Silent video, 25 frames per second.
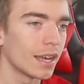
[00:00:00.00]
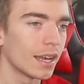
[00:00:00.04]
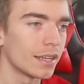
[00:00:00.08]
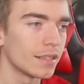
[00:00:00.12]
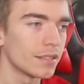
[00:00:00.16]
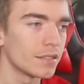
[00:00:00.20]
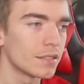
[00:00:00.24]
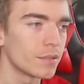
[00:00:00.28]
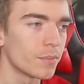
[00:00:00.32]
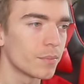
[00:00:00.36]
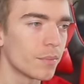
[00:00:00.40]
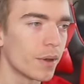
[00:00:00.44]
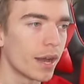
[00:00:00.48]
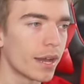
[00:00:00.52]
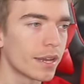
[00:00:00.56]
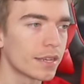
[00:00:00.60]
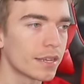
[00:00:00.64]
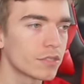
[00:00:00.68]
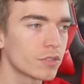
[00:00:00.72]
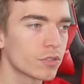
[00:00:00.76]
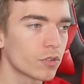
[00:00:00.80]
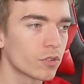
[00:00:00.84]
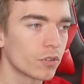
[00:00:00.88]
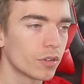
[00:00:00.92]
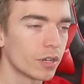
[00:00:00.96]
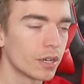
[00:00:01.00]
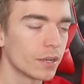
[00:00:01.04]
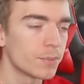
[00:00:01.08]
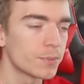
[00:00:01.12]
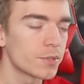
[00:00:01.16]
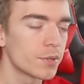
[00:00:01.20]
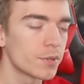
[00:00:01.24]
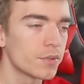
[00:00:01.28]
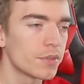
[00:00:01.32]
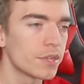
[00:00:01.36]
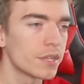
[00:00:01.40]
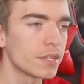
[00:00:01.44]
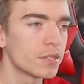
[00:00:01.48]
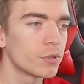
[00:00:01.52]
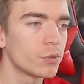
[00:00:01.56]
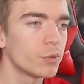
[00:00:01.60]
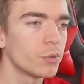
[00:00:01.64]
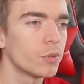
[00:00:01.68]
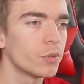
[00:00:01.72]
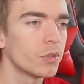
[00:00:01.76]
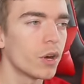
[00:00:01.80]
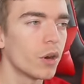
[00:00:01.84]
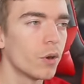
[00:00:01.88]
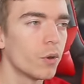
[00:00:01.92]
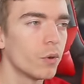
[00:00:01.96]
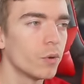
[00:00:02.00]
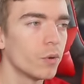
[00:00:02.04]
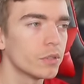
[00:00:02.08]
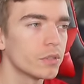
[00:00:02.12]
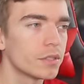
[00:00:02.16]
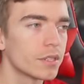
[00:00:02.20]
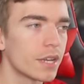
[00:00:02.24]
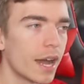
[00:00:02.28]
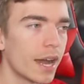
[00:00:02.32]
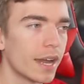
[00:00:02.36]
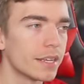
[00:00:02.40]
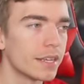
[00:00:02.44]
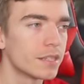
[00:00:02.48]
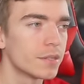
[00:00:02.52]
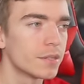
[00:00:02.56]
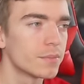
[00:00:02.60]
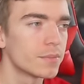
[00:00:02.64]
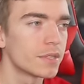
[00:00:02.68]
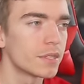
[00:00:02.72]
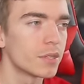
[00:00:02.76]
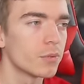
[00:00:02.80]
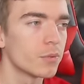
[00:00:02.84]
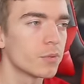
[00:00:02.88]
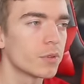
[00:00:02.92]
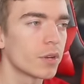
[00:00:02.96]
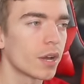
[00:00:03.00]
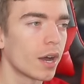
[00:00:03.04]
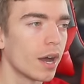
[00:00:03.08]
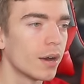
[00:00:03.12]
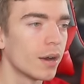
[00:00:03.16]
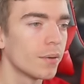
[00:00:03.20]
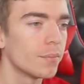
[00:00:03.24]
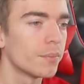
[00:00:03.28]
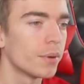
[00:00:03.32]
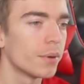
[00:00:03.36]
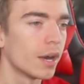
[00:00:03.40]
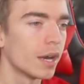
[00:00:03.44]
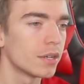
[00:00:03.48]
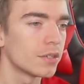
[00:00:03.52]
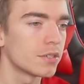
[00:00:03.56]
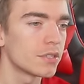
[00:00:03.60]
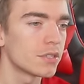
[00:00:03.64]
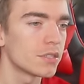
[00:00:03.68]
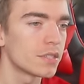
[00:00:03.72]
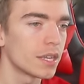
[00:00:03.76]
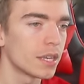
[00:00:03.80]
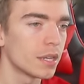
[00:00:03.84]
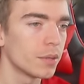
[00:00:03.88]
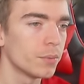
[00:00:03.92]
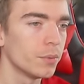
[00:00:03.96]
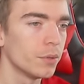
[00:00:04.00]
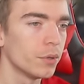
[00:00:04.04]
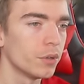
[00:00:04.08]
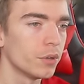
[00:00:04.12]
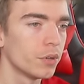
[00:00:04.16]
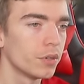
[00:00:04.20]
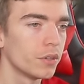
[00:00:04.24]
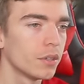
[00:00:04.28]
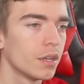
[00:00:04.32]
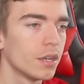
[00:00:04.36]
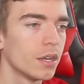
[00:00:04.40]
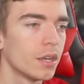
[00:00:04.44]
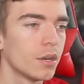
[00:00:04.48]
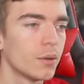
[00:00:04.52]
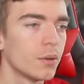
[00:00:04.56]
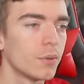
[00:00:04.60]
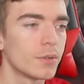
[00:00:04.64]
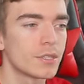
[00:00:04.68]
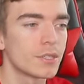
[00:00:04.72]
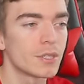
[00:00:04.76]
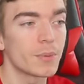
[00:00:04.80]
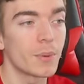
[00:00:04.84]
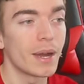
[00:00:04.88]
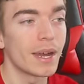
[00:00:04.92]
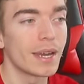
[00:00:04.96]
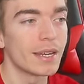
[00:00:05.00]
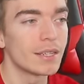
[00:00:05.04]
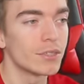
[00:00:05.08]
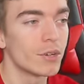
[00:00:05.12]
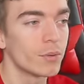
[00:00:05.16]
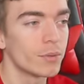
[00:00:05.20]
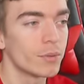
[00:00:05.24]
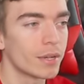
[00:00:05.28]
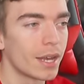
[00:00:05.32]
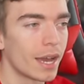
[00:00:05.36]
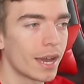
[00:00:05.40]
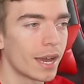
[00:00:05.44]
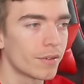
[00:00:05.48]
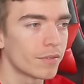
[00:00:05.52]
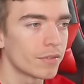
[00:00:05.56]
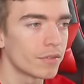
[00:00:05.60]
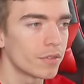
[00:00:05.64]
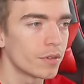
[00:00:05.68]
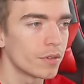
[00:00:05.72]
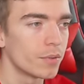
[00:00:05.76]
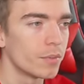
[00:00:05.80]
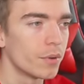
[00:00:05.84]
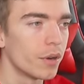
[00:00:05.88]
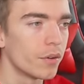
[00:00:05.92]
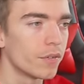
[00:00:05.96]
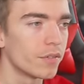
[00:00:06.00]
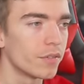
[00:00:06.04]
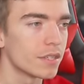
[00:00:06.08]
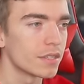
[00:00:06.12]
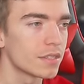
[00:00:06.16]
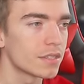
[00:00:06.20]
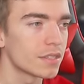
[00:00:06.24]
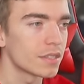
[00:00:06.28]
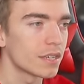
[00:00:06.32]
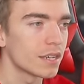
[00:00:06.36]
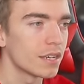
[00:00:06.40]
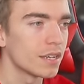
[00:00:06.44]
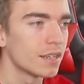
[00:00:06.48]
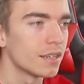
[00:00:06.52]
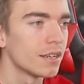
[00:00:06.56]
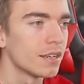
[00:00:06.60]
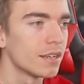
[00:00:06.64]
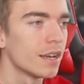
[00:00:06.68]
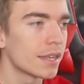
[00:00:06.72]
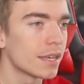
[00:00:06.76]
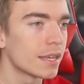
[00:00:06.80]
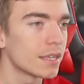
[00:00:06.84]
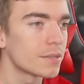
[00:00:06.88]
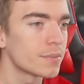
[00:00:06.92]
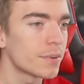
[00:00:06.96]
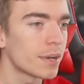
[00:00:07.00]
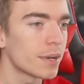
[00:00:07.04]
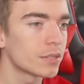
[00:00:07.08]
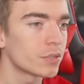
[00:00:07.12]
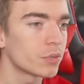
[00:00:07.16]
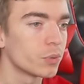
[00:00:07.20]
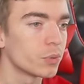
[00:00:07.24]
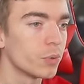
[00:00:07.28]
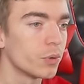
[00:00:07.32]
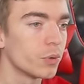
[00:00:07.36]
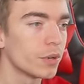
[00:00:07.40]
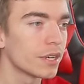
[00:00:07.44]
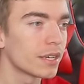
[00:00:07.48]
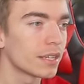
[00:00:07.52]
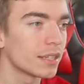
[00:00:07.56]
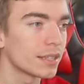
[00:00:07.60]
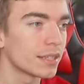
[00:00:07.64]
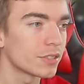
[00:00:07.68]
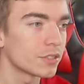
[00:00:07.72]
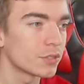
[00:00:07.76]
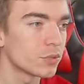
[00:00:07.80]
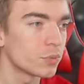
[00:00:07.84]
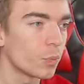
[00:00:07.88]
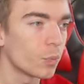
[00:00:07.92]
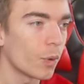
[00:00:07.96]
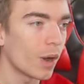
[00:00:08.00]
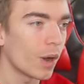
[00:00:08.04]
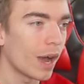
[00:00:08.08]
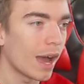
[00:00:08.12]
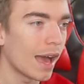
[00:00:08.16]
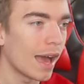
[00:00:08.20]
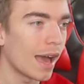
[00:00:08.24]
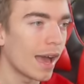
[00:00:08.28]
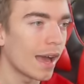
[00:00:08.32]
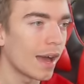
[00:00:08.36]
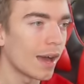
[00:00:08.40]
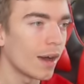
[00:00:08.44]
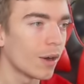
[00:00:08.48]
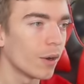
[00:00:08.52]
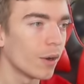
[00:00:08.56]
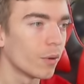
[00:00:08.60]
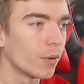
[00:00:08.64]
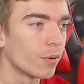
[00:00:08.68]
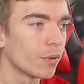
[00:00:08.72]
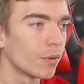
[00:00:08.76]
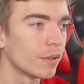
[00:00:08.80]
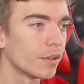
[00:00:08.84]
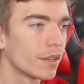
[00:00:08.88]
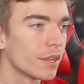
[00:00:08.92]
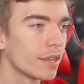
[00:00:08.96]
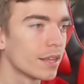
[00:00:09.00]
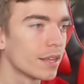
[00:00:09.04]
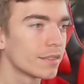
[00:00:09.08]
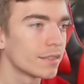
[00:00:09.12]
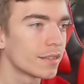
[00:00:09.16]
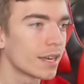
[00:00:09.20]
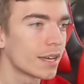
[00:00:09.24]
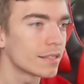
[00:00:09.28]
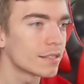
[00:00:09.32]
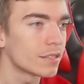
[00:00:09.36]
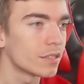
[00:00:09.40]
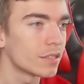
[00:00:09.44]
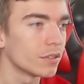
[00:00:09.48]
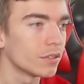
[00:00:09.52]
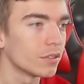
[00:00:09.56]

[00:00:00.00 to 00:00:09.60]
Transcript: and some ice cream. So these are all old items that you can't purchase anymore, which is why I don't have them, obviously. Here's my toy collection. Wow, that's a